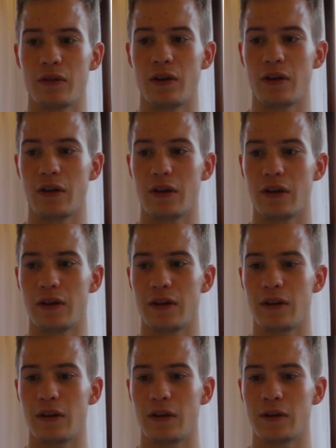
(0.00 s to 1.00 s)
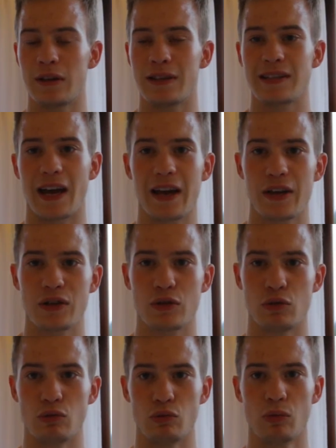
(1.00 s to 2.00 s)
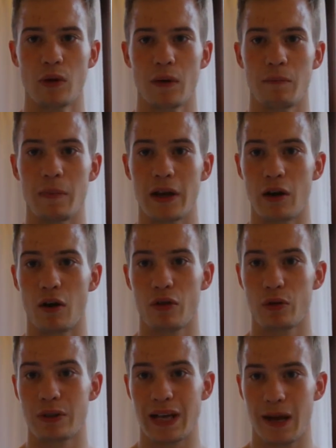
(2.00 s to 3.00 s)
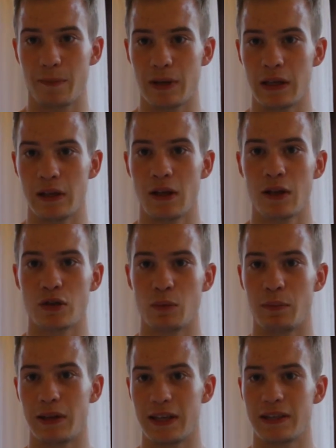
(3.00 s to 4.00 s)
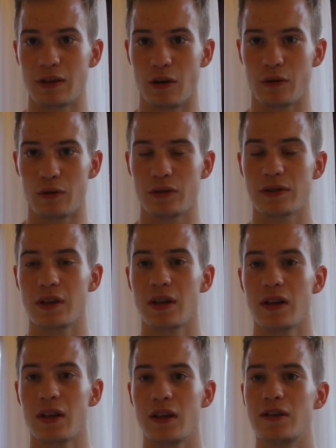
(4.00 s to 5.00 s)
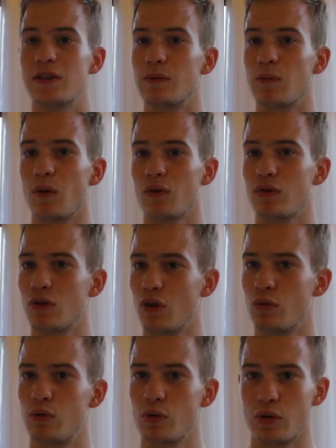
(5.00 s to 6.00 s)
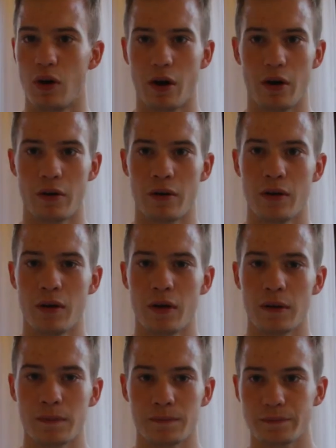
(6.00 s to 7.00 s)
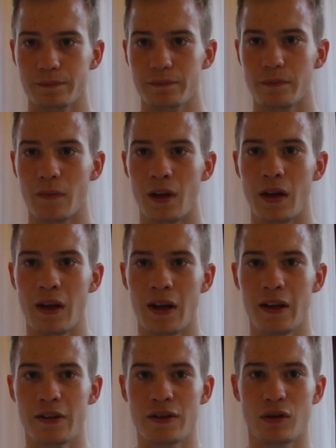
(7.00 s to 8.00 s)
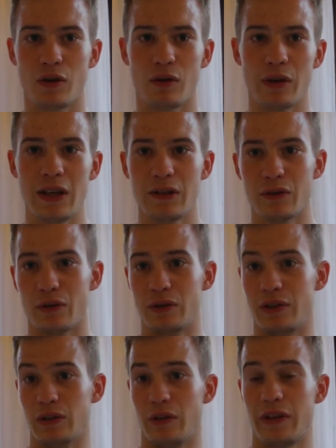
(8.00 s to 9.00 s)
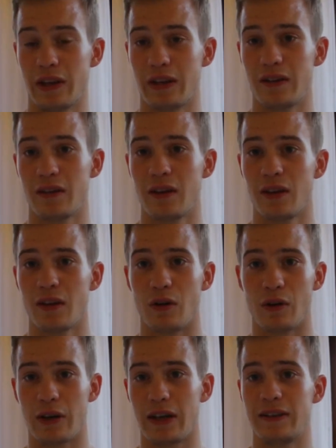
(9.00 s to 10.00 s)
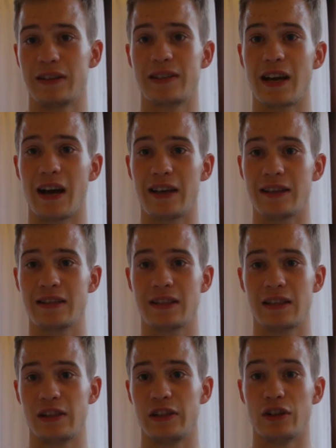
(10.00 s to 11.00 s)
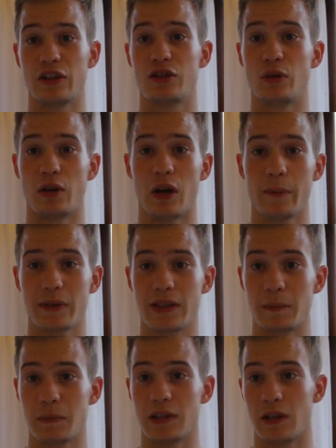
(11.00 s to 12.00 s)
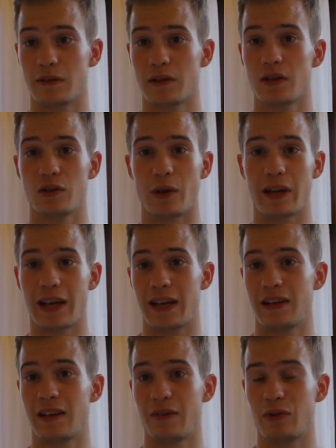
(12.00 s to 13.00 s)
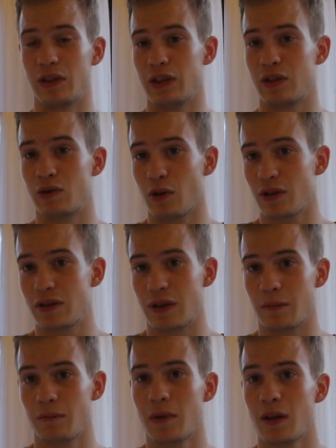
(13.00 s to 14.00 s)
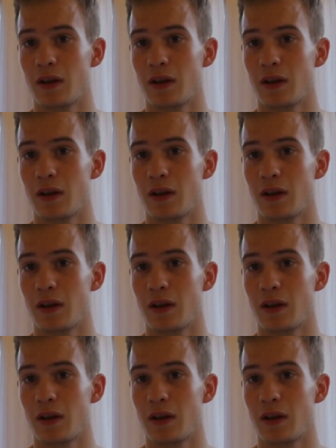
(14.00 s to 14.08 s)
the desire to make others happy, to please others. She won't know who you are. And so either she'll think, okay, this guy is clearly not showing up as himself, so I can't really trust him,